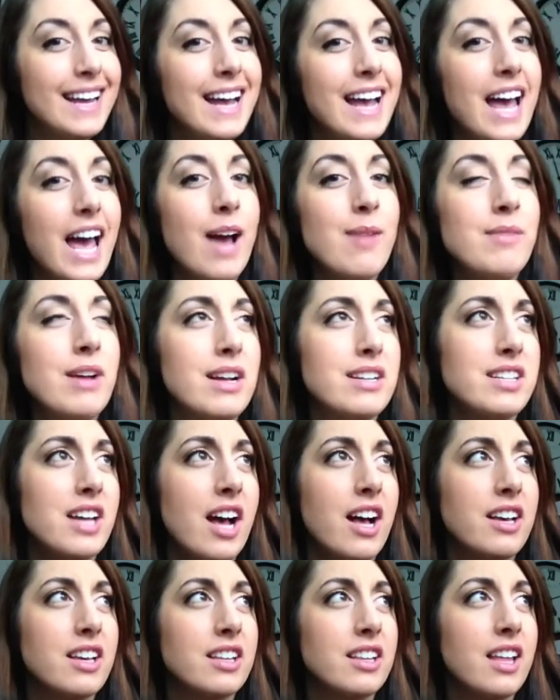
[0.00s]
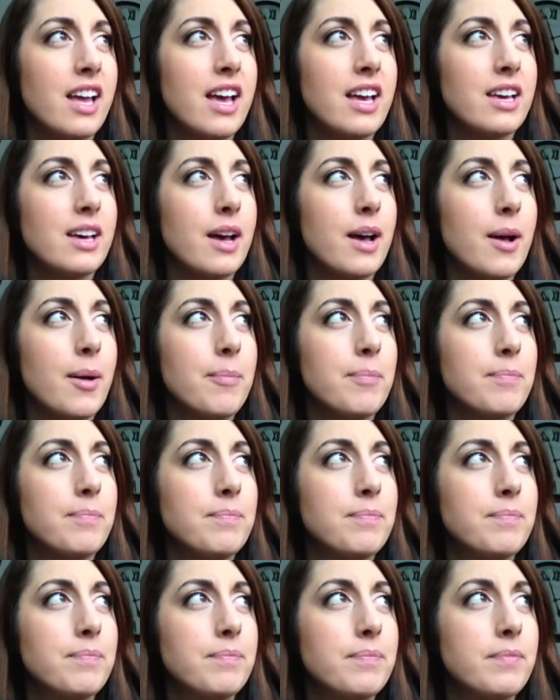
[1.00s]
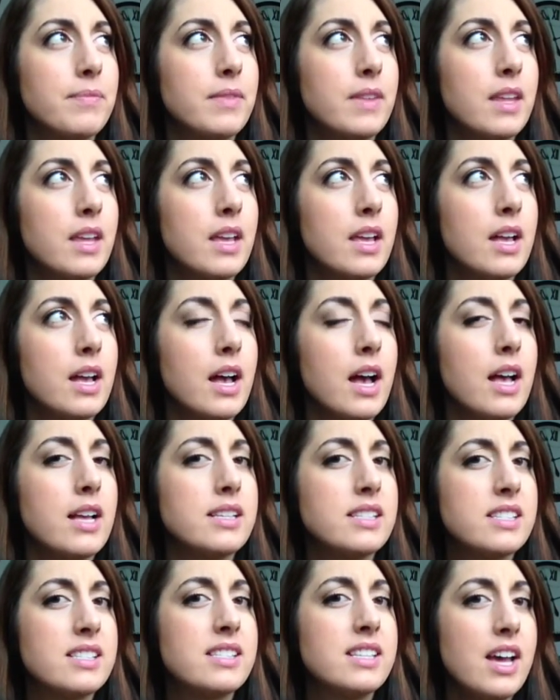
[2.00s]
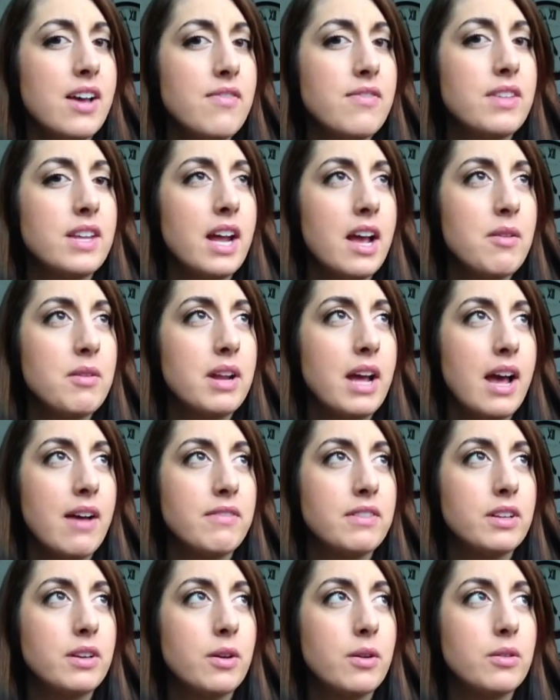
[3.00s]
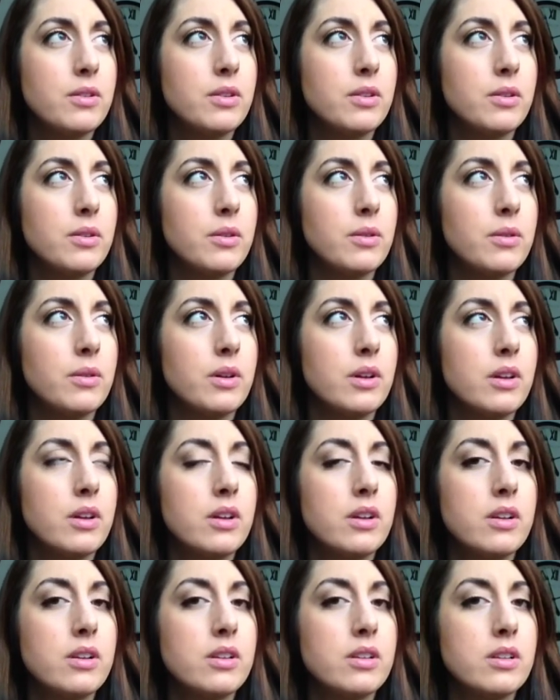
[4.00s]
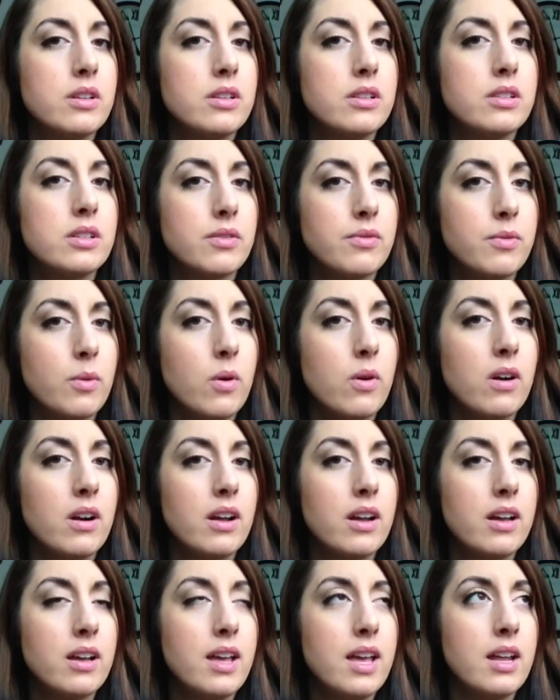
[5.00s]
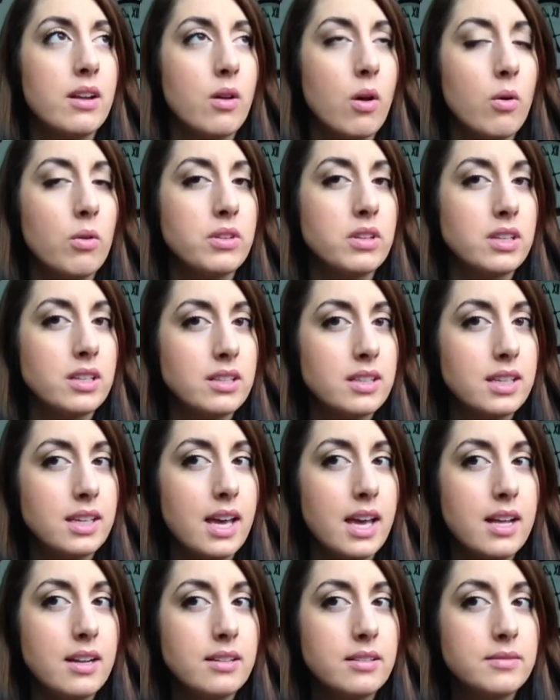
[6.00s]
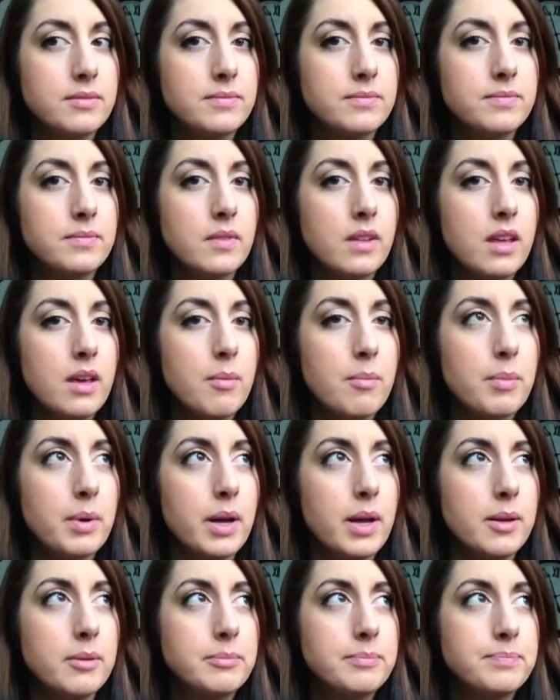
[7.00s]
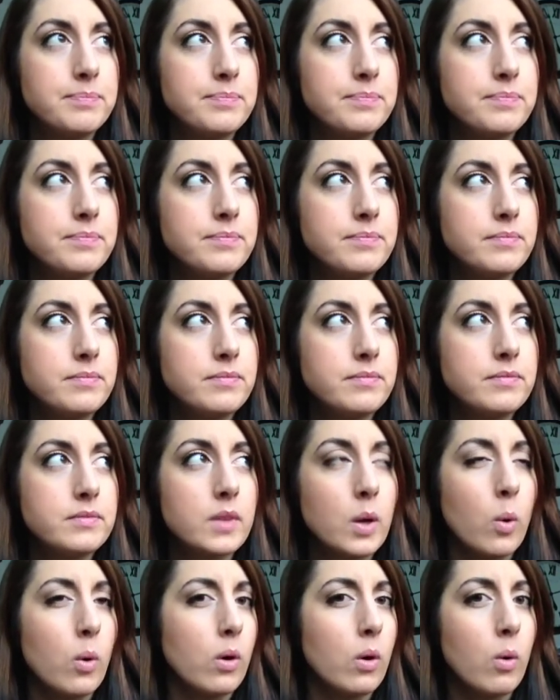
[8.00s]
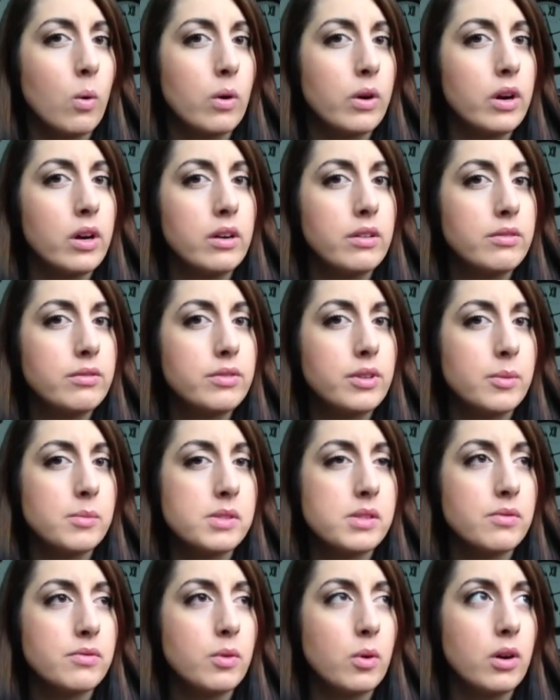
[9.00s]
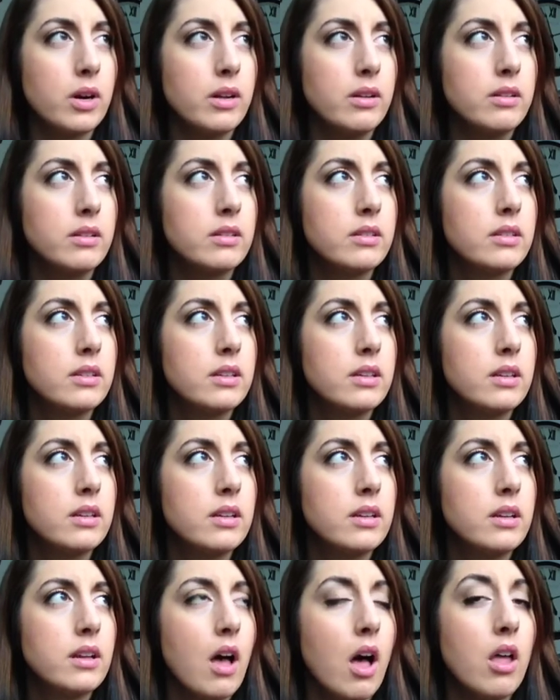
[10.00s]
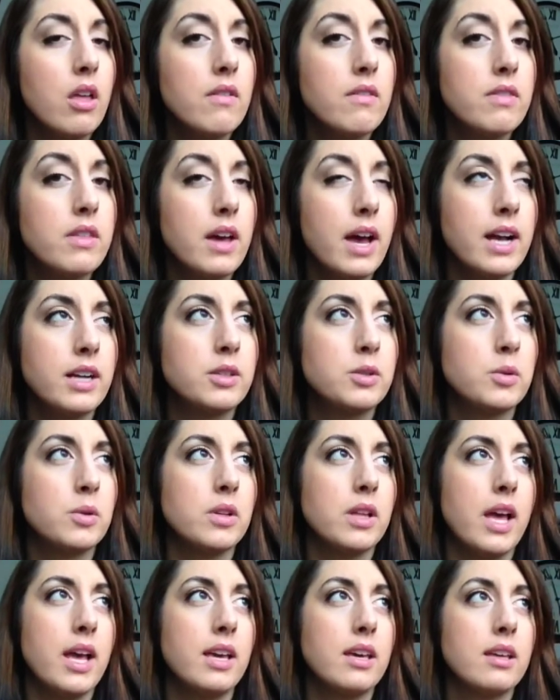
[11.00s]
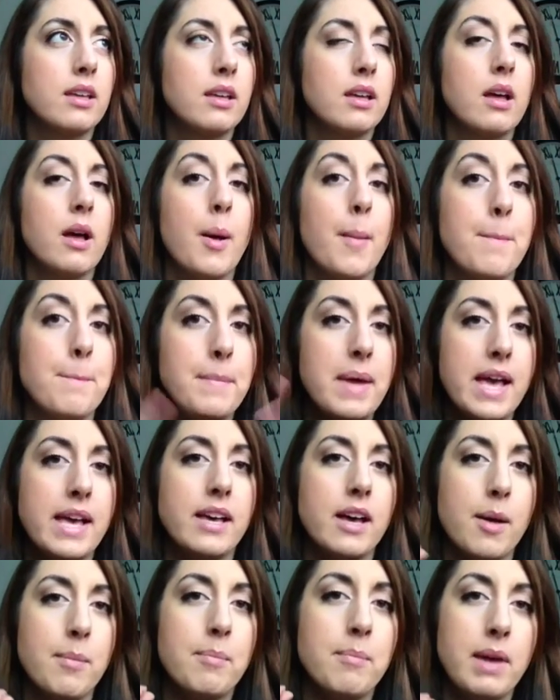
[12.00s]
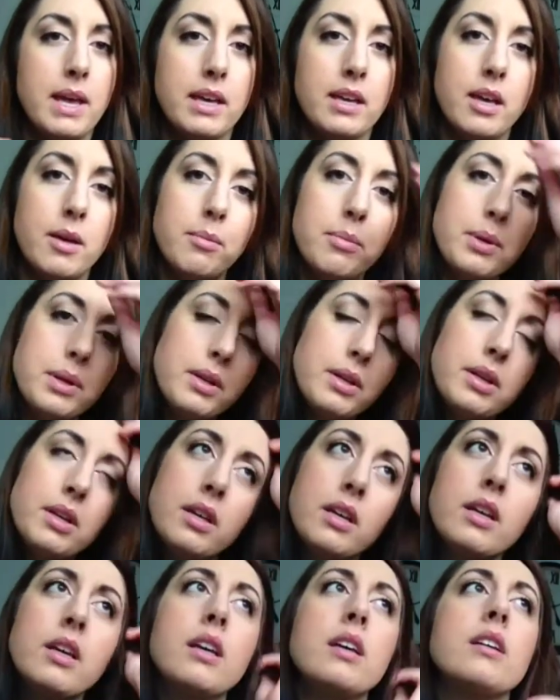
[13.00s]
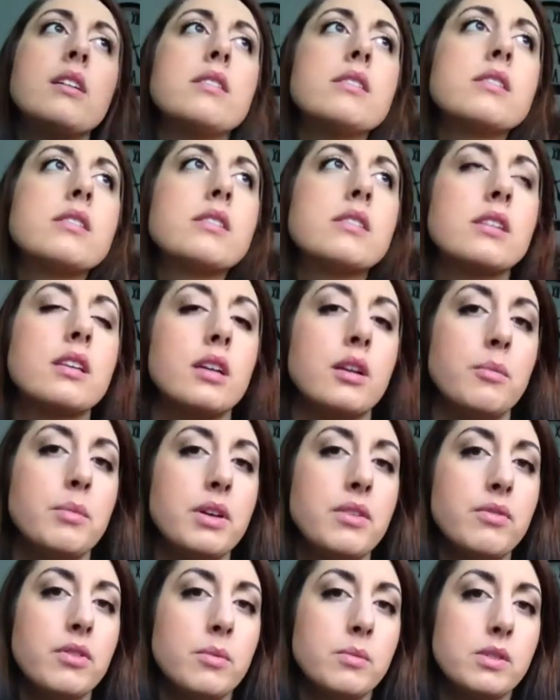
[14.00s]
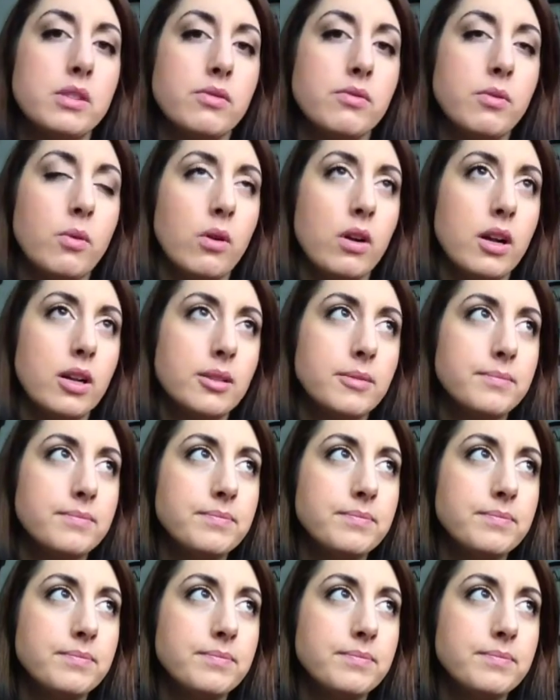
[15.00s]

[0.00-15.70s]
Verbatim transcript: I'm not talking like um, stuff that I would have to go to Sephora and Ulta to get, but or order from Sephora. All of the actual like makeup makeup is gonna be from Sephora,